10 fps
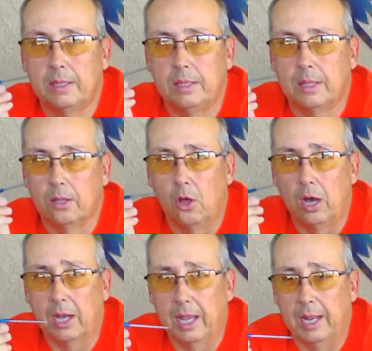The
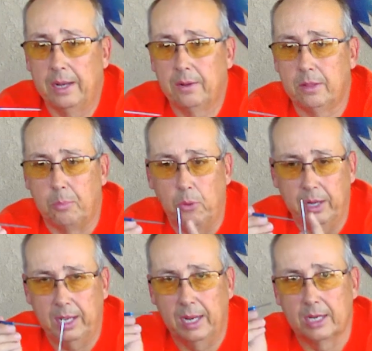long end, the
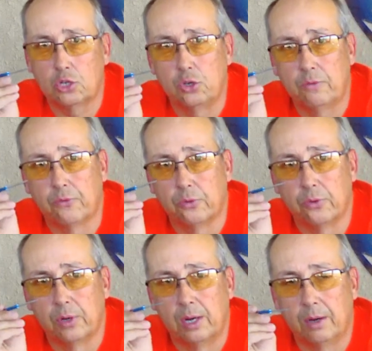pointy end, is good
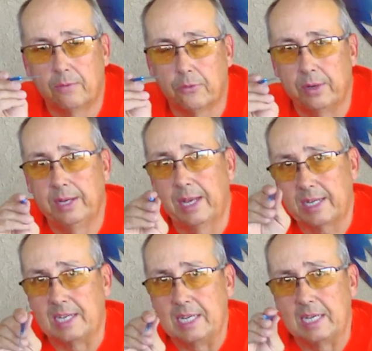for
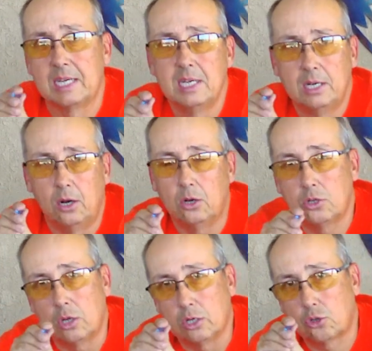indexing
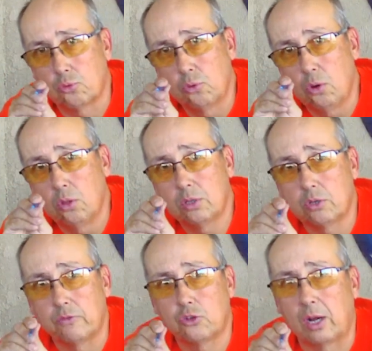a screw hole. So
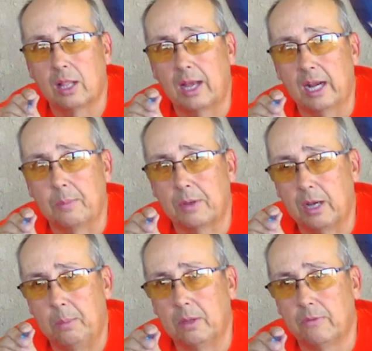if you're trying to line up a
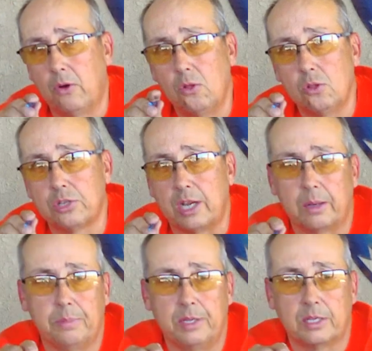couple of holes on a
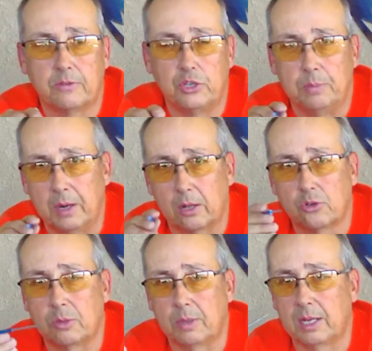piece of sheet metal or
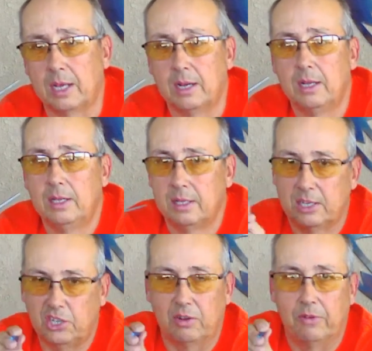something like that, I
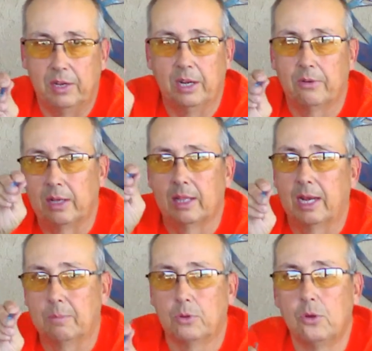shove it in there and I line
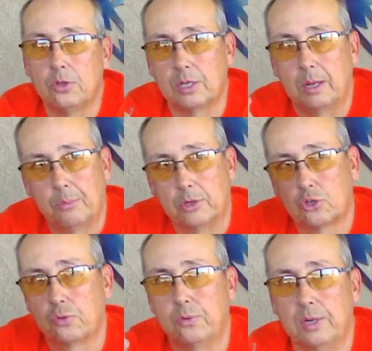up the holes and then put a
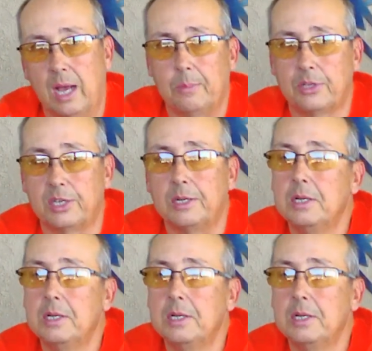screw in opposite.